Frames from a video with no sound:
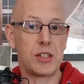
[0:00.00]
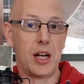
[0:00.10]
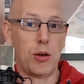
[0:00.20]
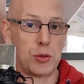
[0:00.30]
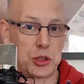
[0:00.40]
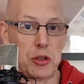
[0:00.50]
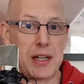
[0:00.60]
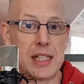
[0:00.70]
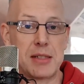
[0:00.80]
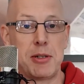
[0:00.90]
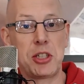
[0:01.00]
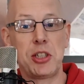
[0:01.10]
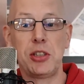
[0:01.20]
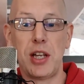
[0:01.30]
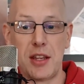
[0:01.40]
during
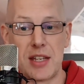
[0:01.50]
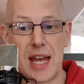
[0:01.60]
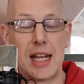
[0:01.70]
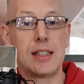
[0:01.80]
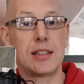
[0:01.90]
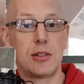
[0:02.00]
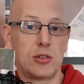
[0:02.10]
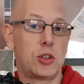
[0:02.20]
intermission at the end,